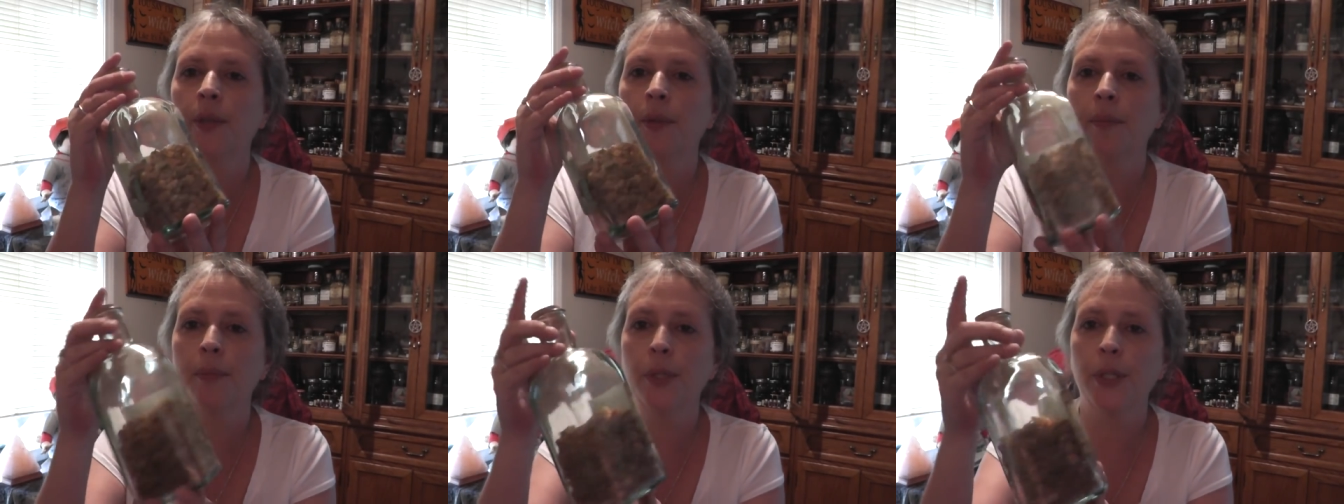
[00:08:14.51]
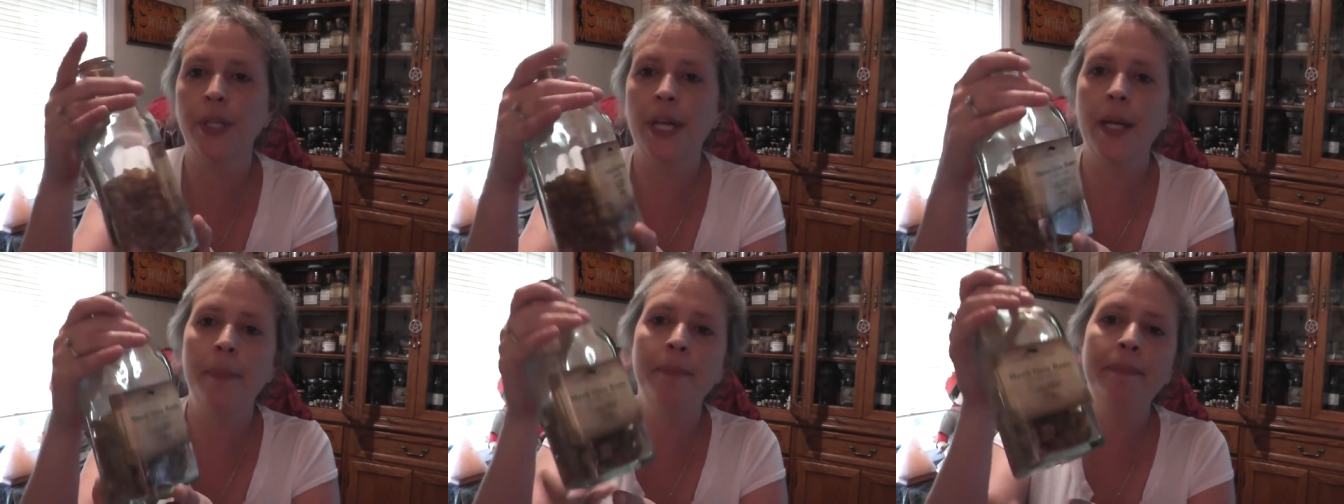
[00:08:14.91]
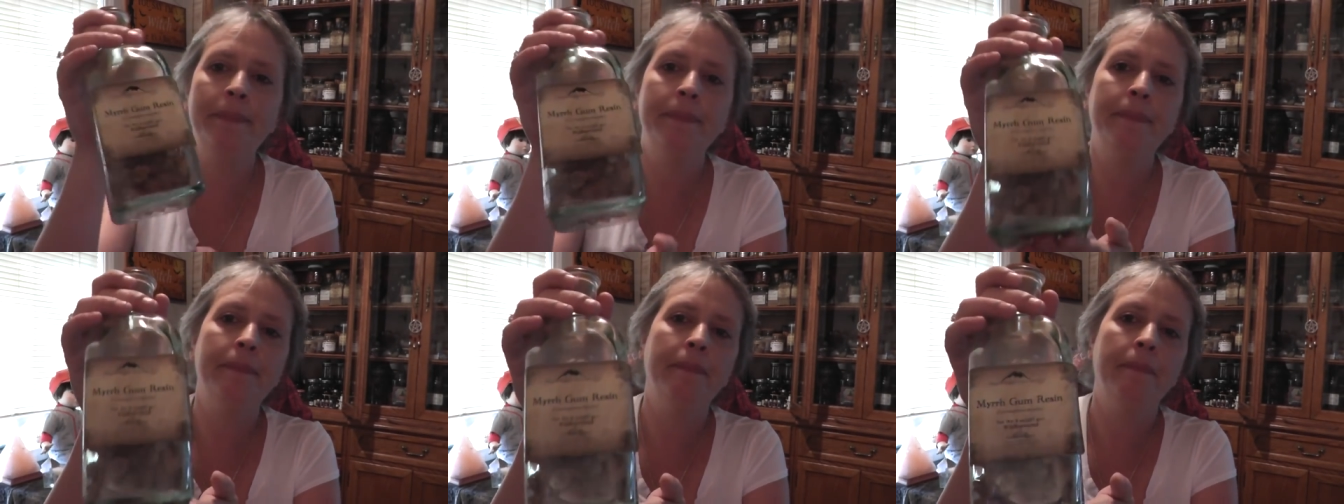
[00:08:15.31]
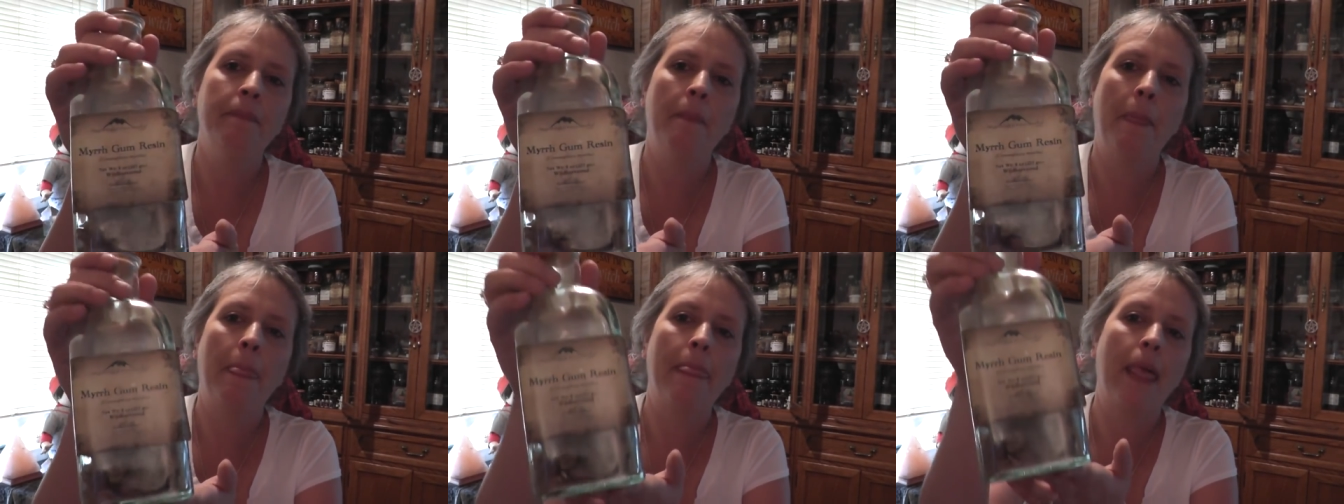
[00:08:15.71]
myrrh gum
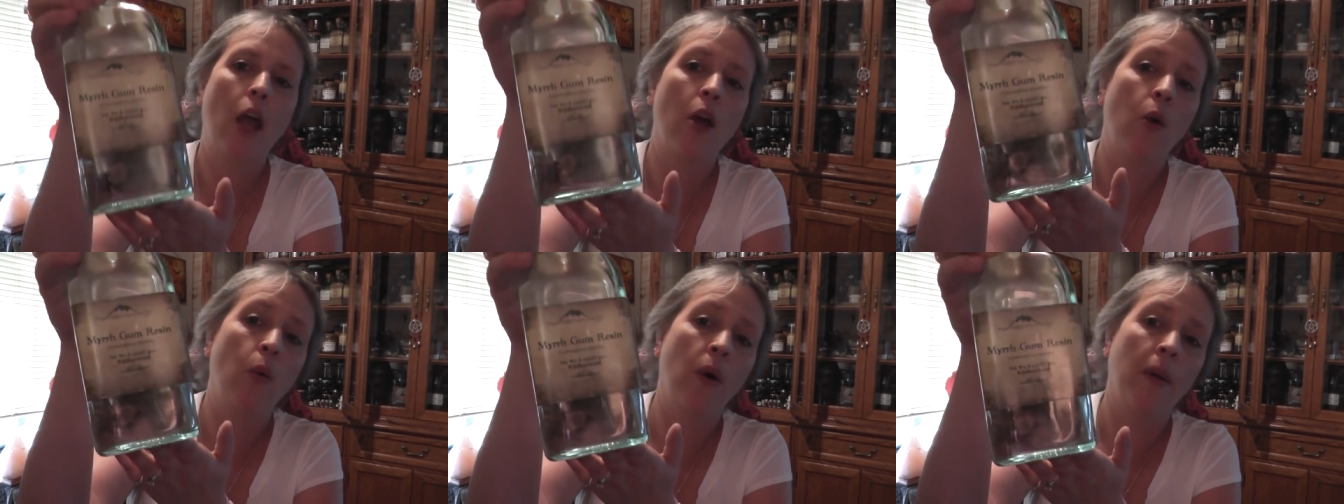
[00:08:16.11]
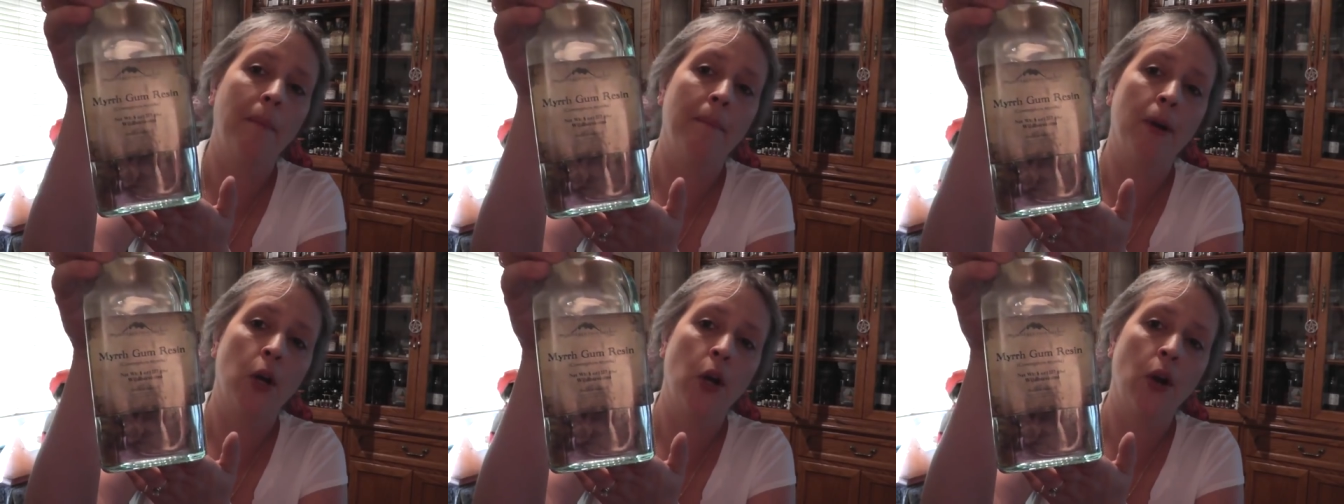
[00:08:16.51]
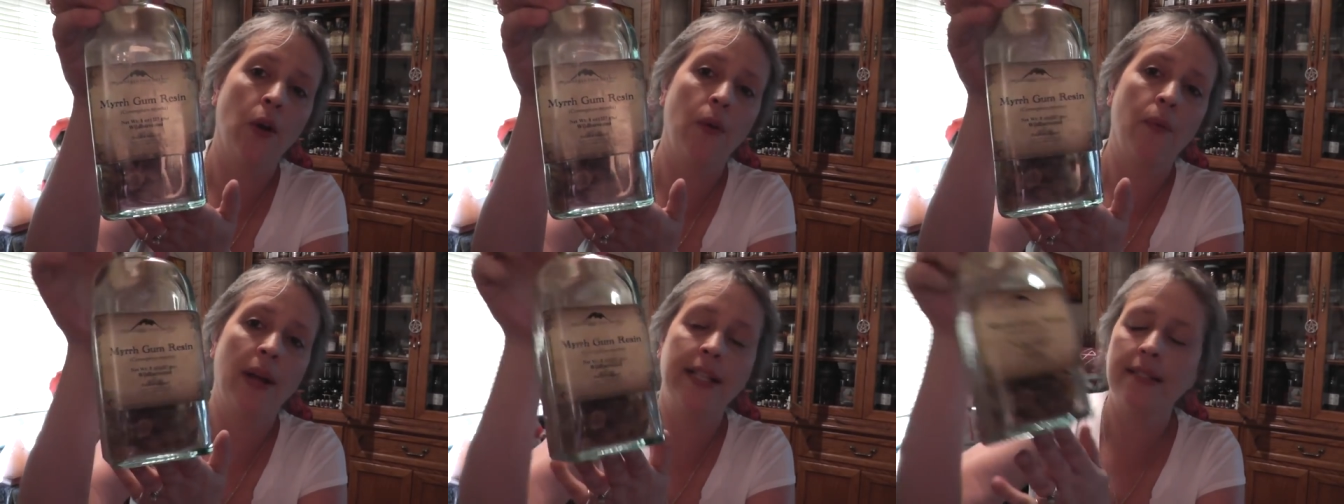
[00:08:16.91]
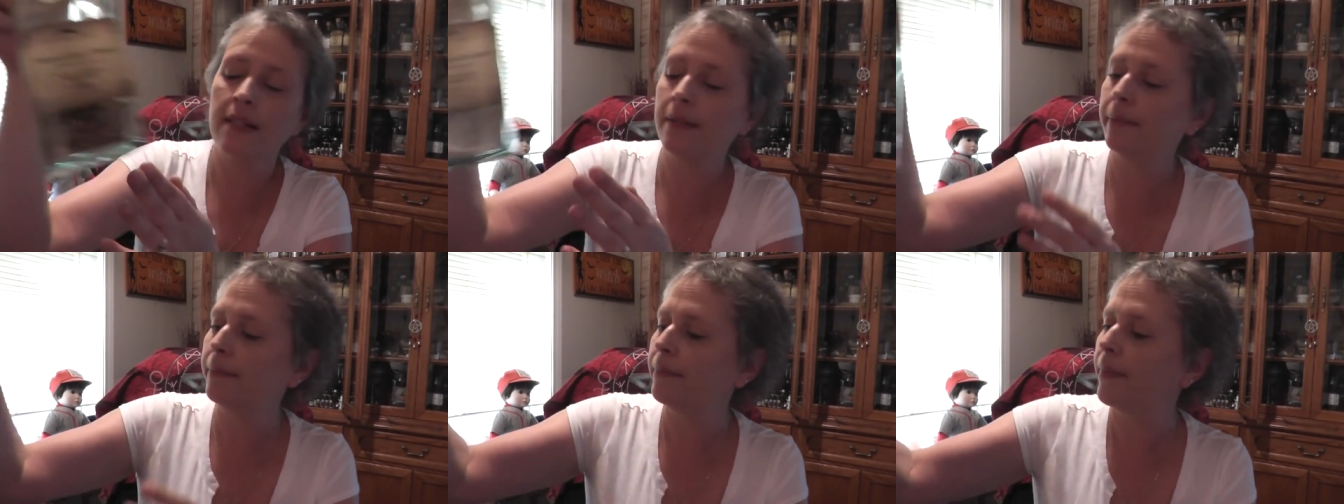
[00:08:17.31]
or myrrh resin.